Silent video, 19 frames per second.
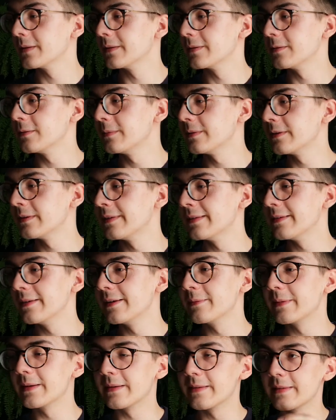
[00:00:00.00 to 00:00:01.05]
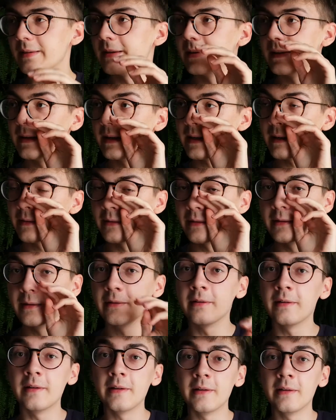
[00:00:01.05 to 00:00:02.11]
Super annoying, because I actually
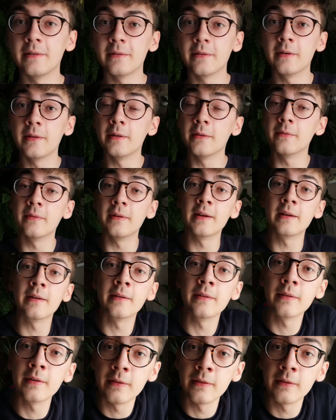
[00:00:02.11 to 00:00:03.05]
really enjoy this fragrance.